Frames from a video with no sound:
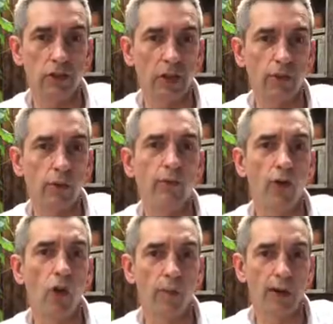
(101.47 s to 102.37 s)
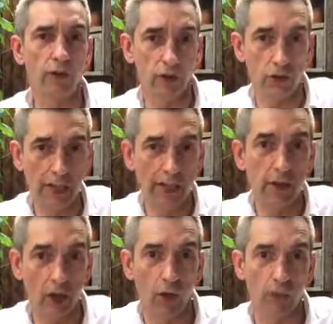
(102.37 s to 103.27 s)
give you a format just to get you
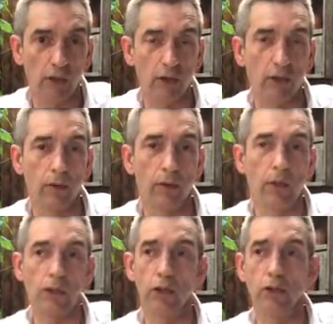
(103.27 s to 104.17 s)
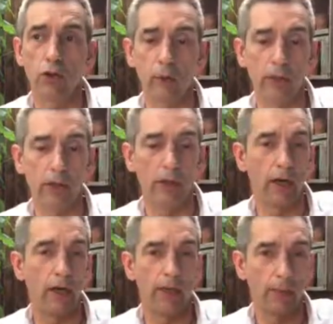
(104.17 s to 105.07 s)
going. So you could copy
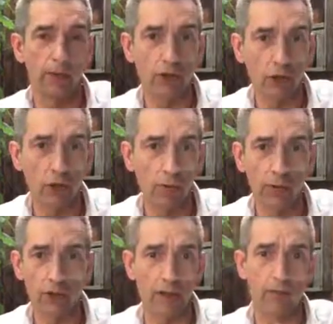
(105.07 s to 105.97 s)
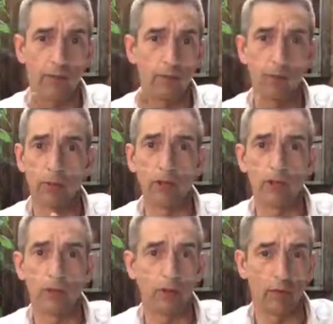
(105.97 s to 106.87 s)
any of the major corporates like
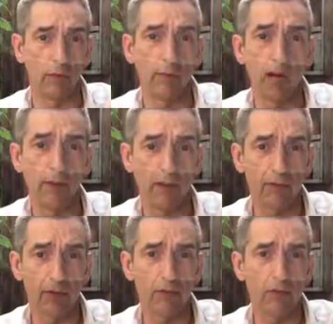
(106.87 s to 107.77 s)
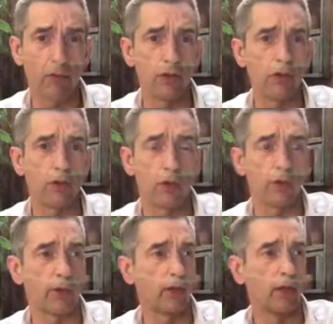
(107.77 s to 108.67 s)
BMW, the car manufacturers, or you could
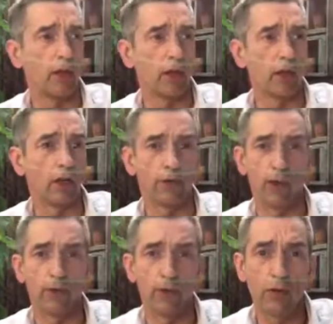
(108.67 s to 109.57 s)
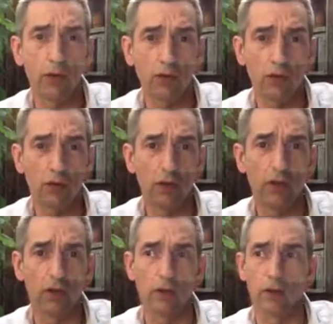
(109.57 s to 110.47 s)
copy the pharmaceutical
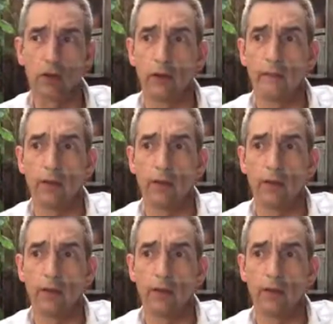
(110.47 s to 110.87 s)
industries or